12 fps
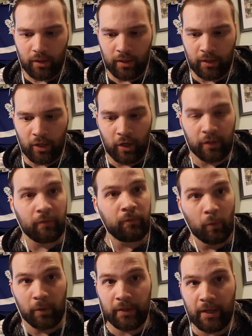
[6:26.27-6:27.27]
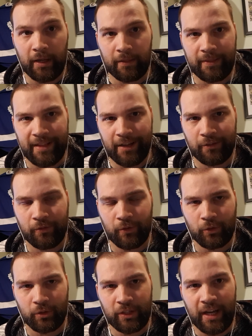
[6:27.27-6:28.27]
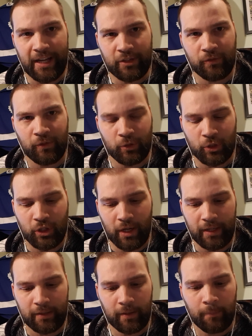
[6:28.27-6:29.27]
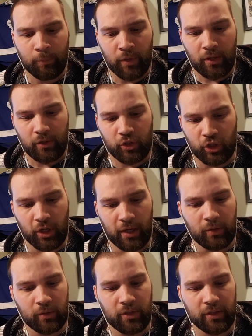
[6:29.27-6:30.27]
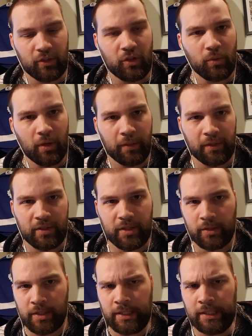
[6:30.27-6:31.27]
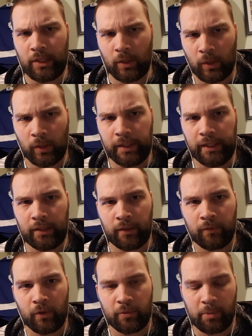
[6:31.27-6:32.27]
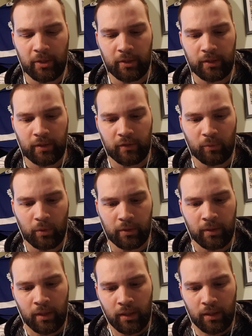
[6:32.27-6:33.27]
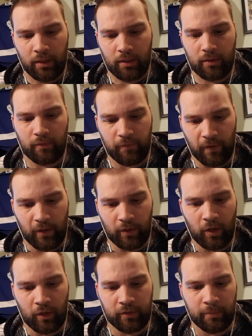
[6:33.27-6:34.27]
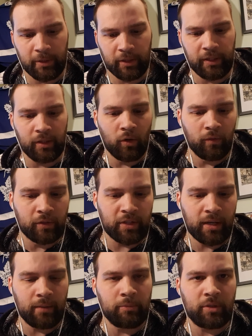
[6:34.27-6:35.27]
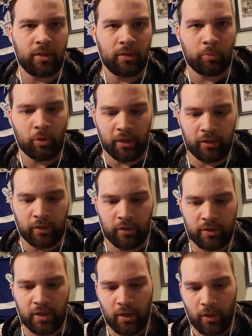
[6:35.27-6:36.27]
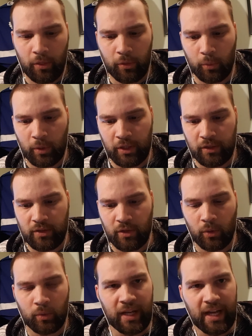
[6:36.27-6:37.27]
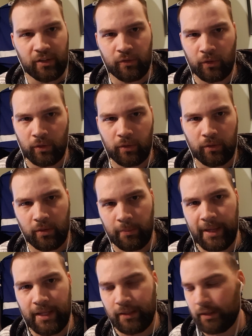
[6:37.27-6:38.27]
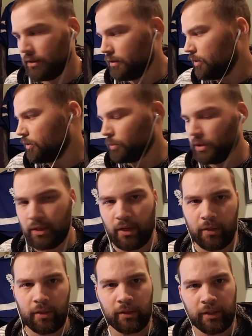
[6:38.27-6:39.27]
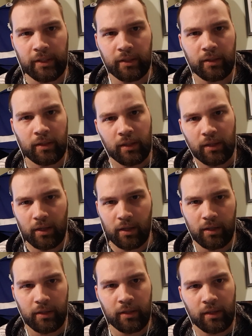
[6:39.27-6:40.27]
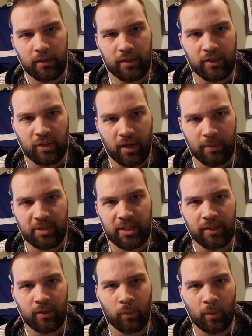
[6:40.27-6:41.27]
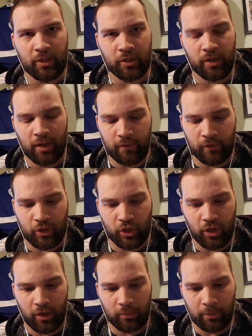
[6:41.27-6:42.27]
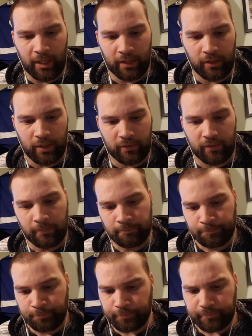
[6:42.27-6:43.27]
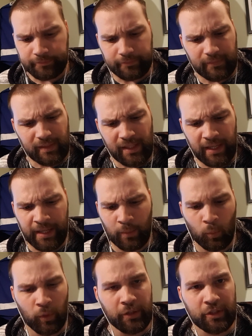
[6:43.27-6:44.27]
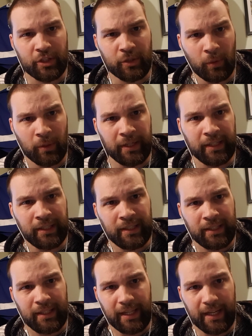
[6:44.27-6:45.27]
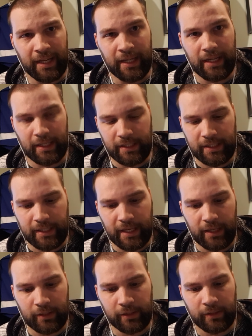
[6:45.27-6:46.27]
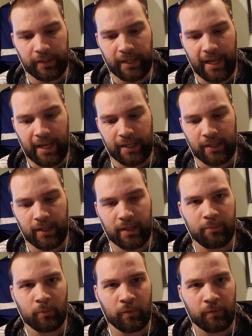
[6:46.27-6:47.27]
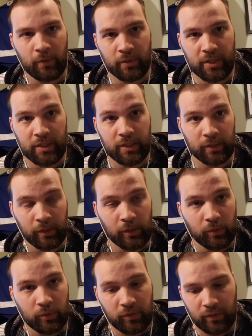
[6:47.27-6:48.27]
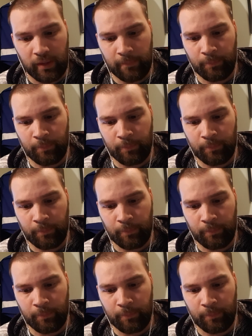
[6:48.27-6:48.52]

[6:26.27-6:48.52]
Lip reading: On the 49th Nashville shot, Chicago took a 2-0 series lead early in the first period in this one, fell ultimately in overtime to the Predators 3-2. Nashville commanding 3-0 lead on the top seed in the Western Conference, Chicago Blackhawks. And what a story in Calgary. Anaheim refuses to lose.